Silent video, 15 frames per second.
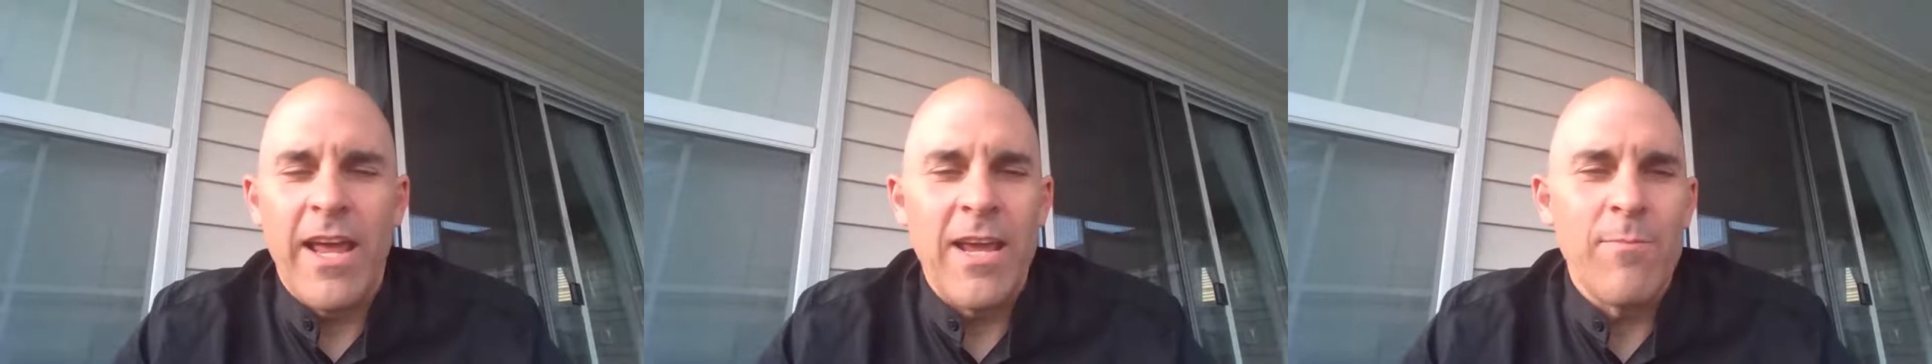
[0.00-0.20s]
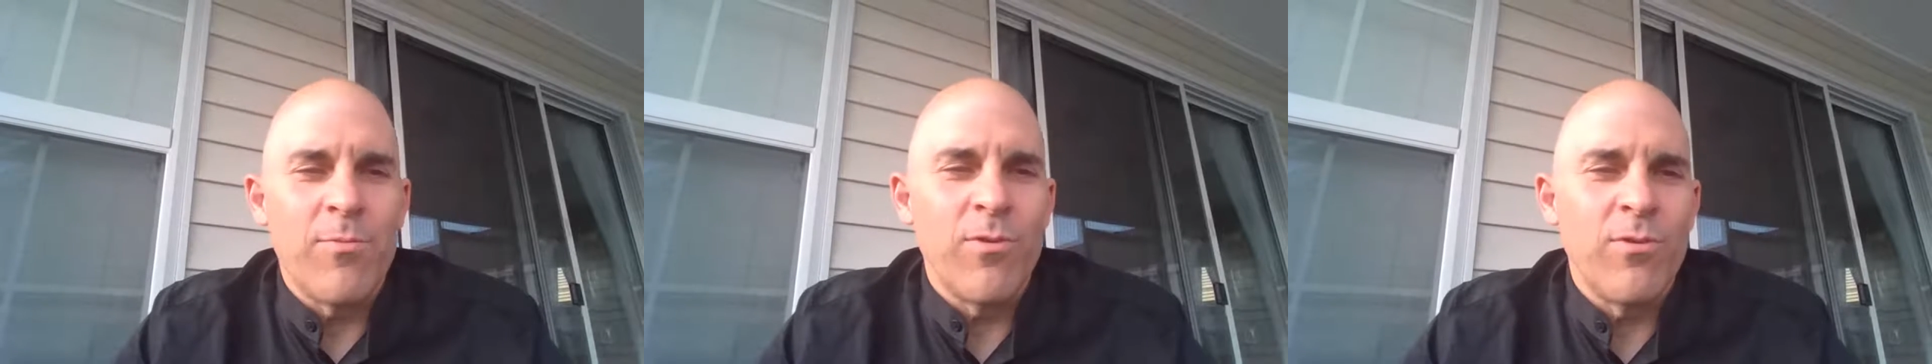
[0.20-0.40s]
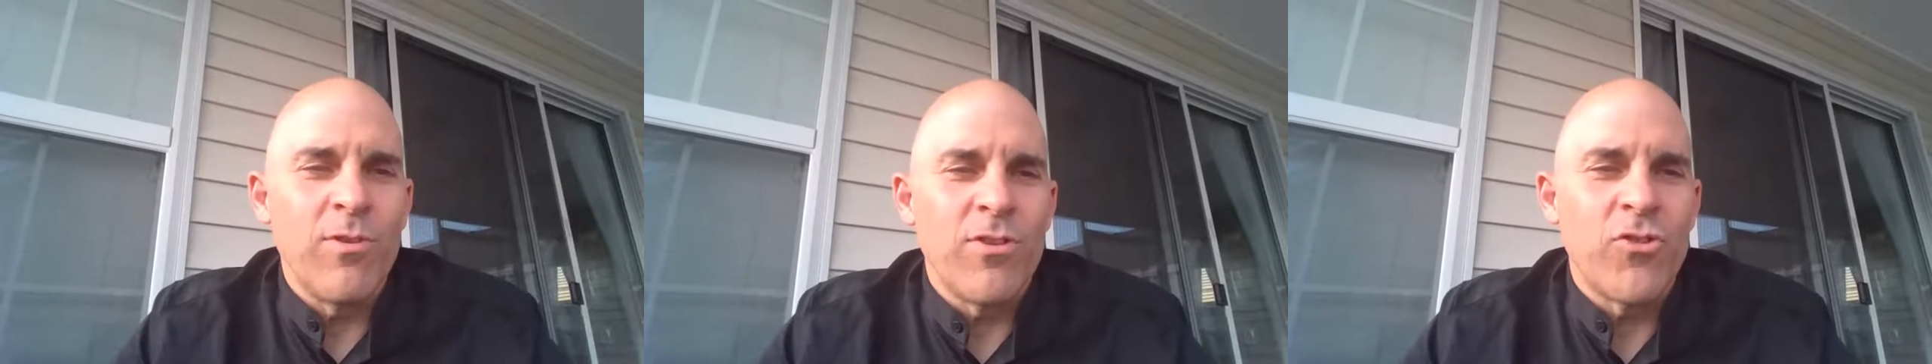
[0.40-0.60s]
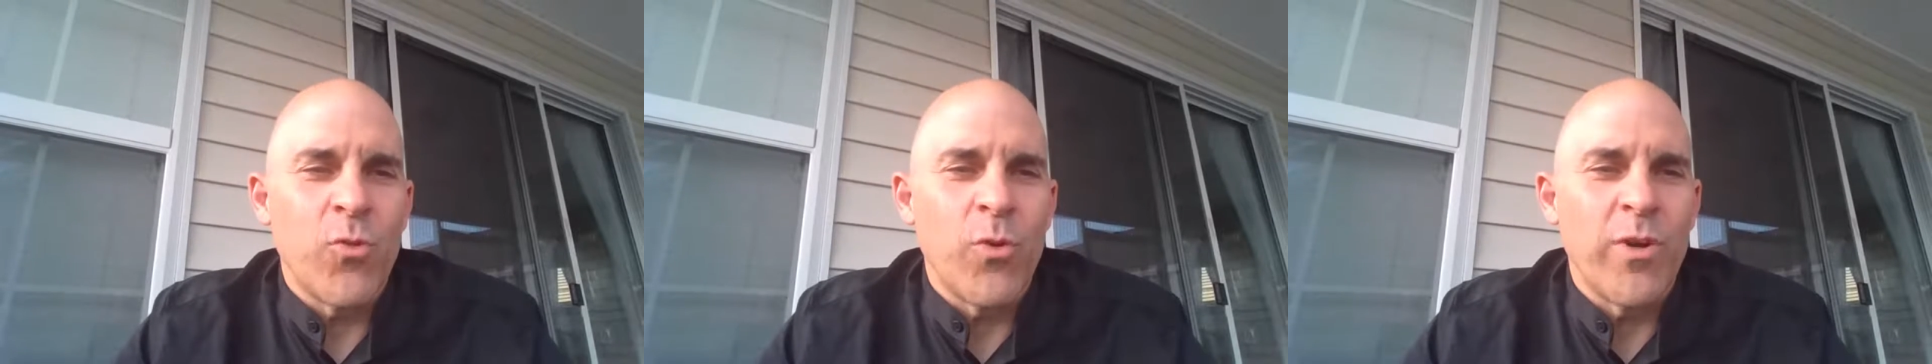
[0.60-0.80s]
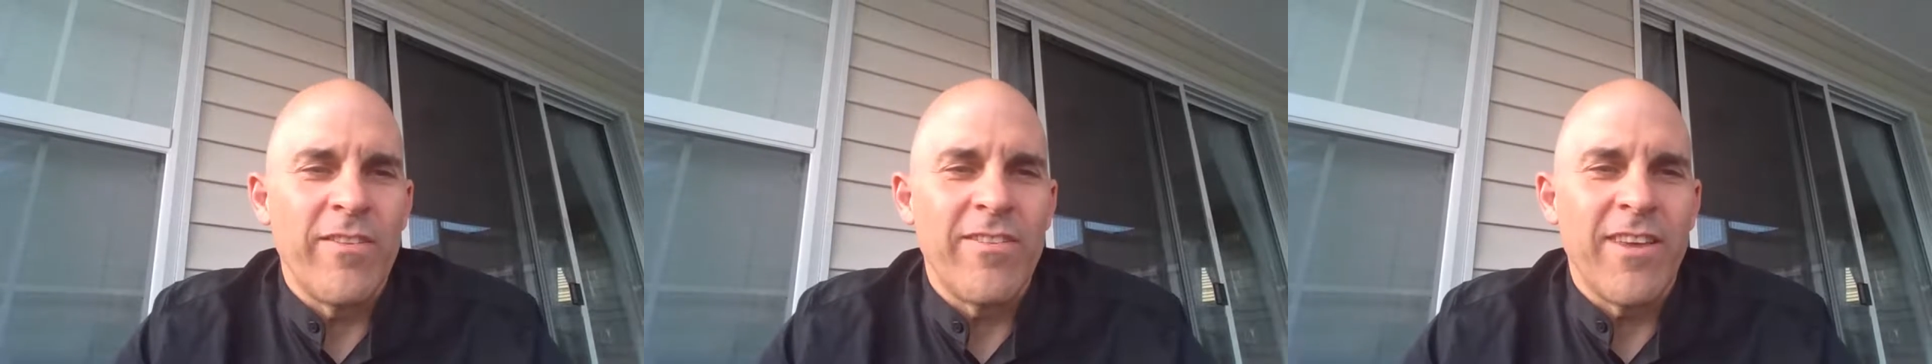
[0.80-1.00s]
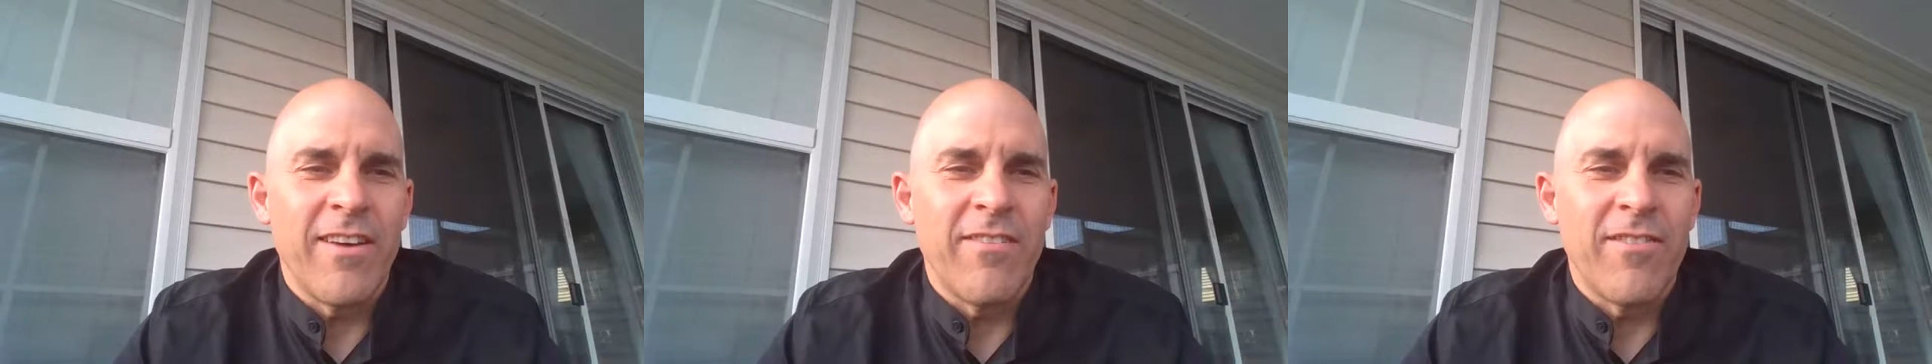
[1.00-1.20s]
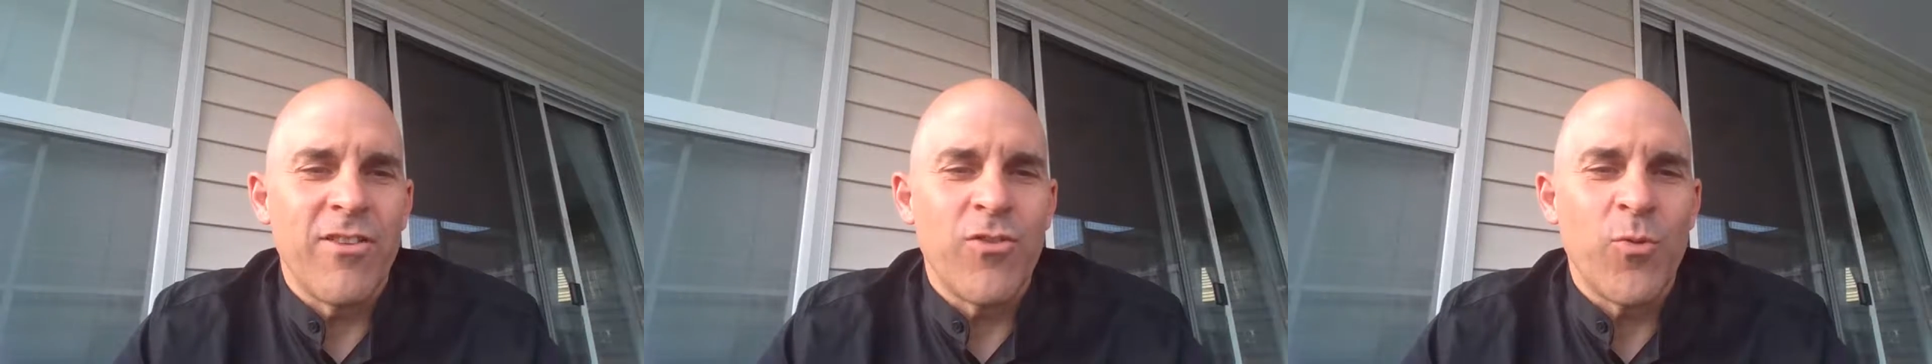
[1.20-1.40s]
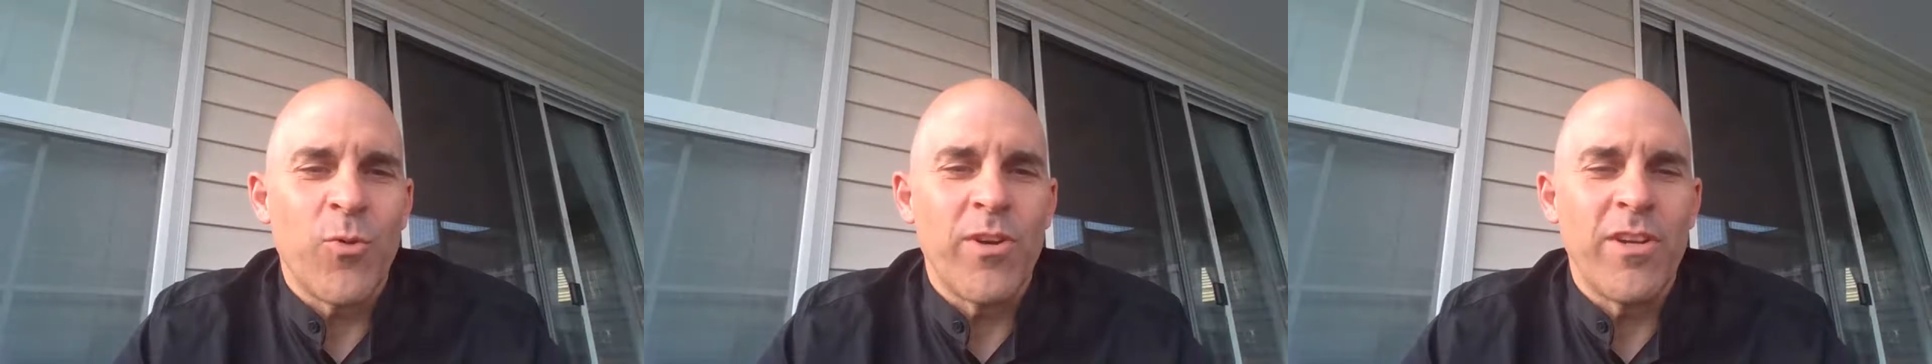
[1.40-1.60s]
April 27,
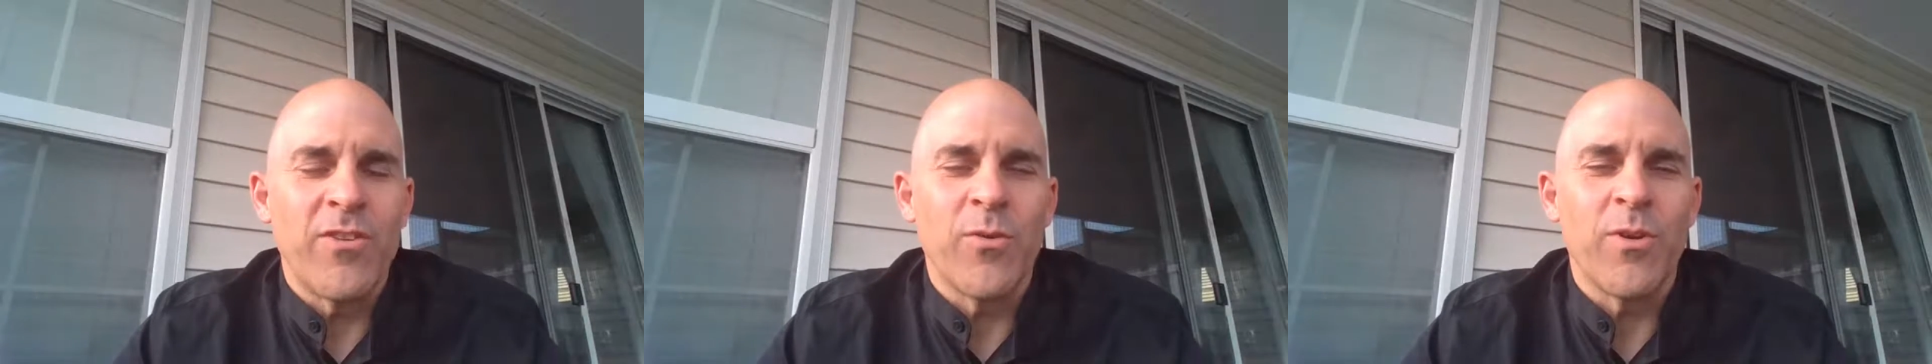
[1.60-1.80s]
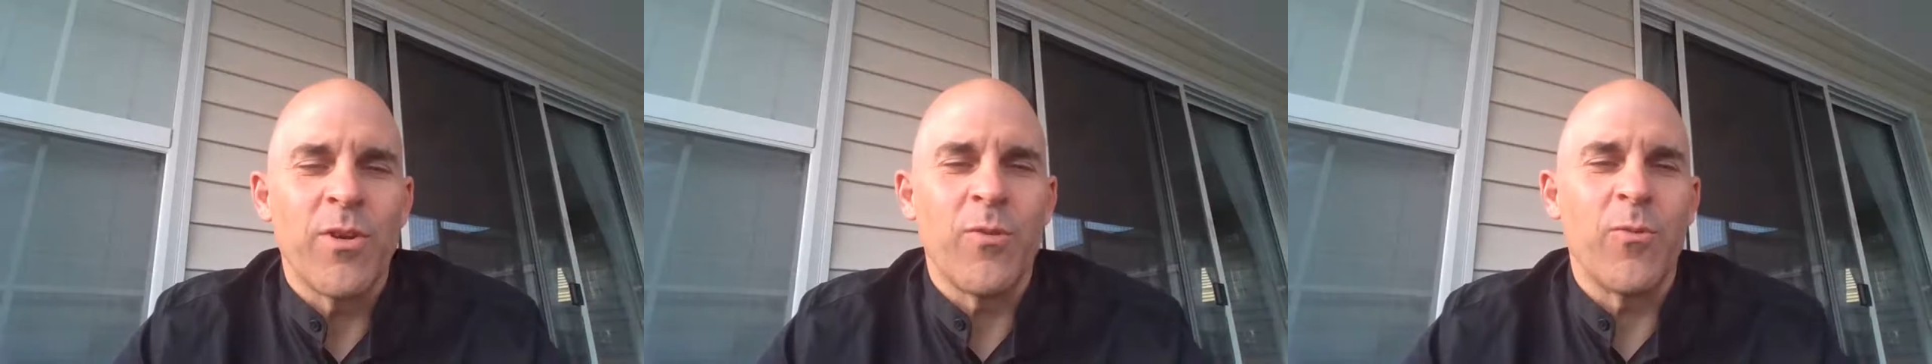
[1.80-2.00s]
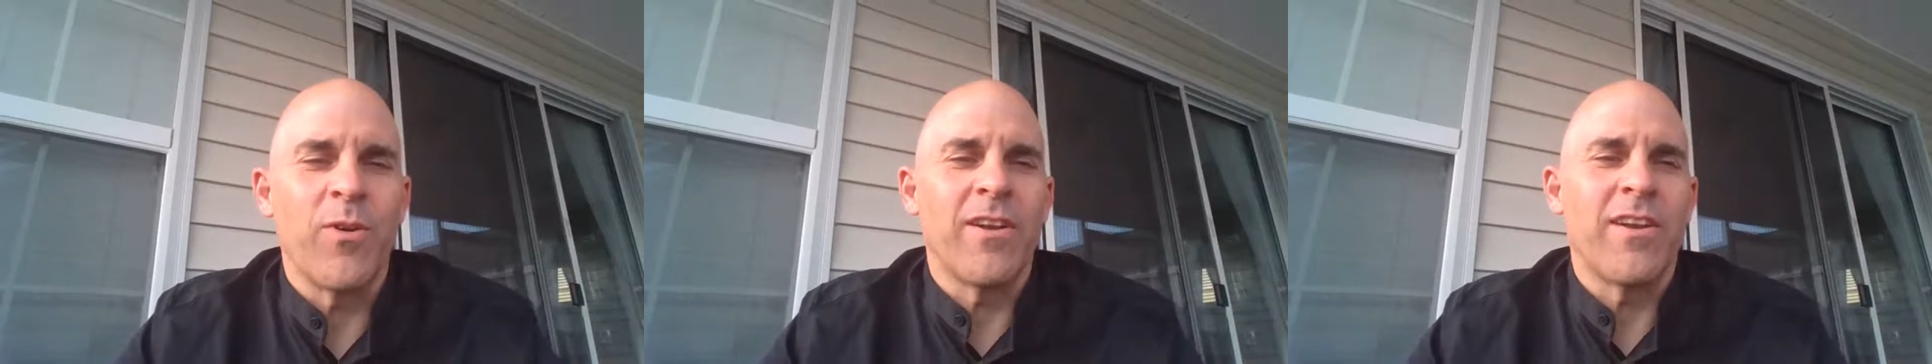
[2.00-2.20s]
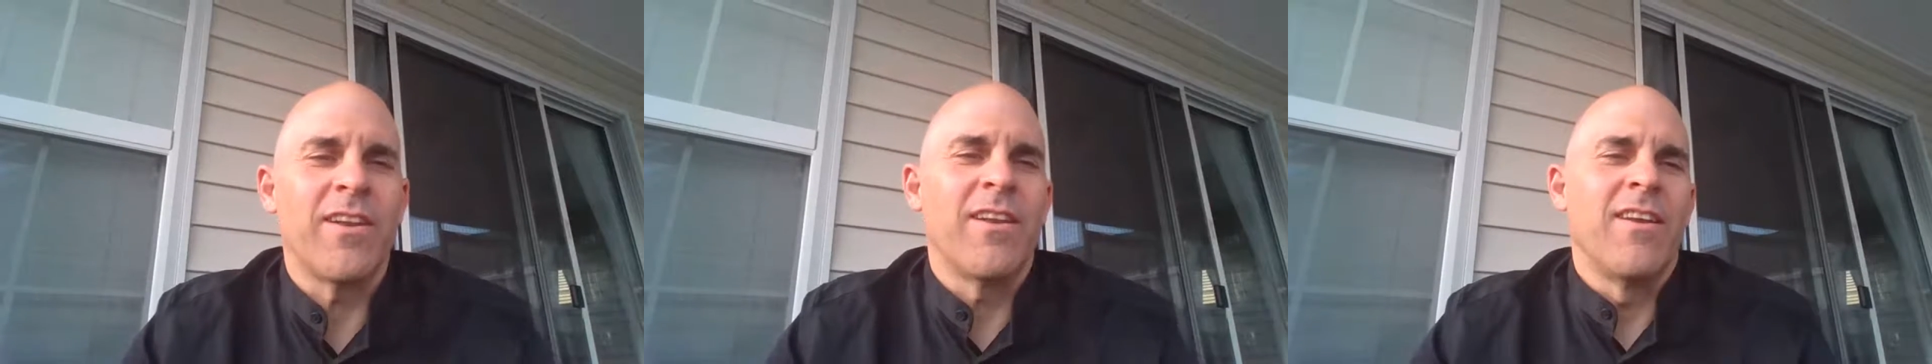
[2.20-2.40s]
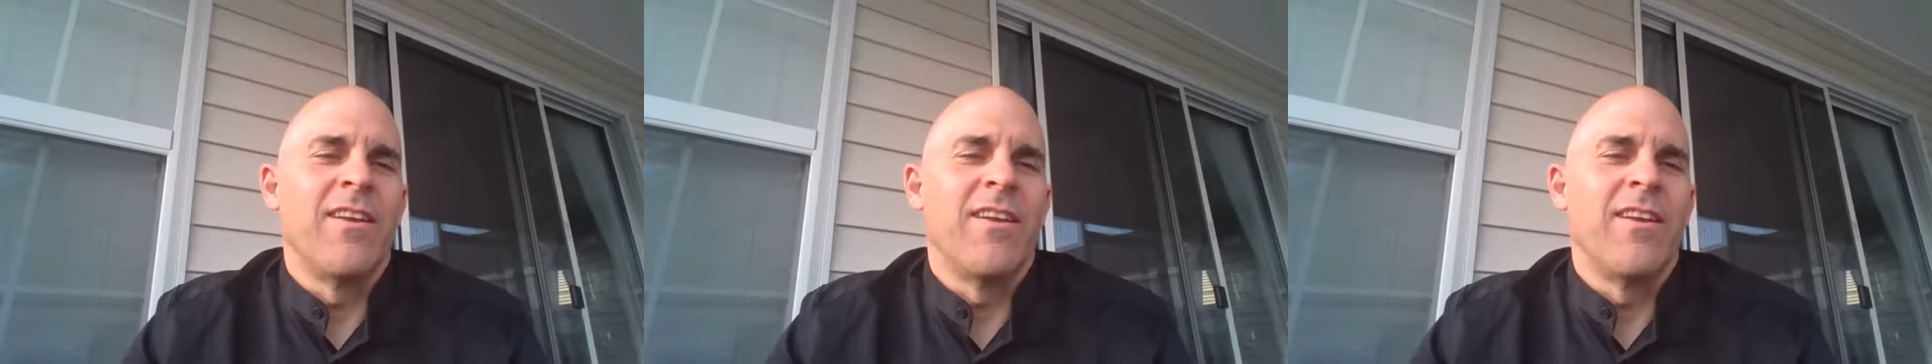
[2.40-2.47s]
2021.